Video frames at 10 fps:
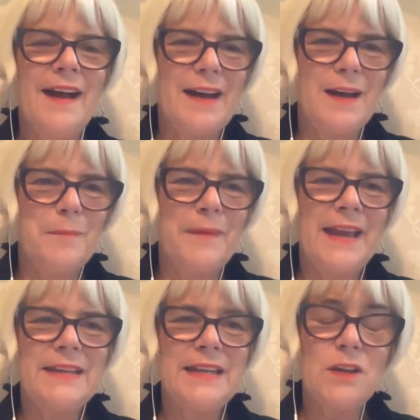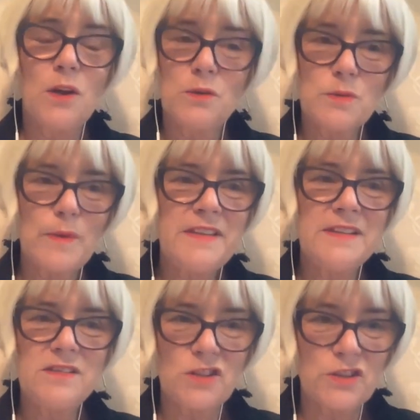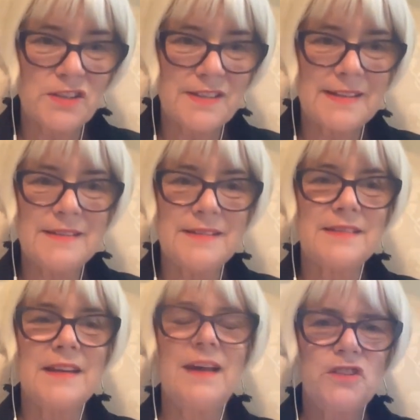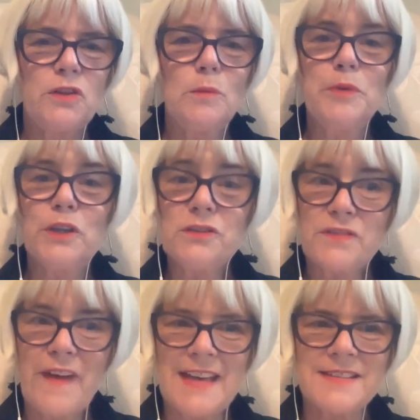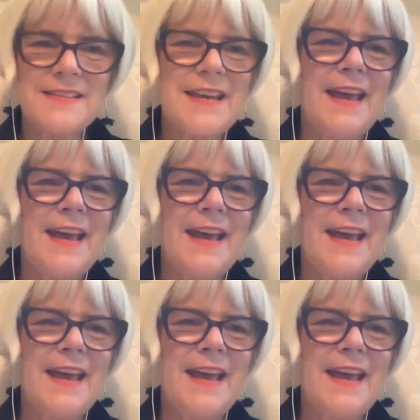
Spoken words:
And he goes with his nurses to Blues Fest,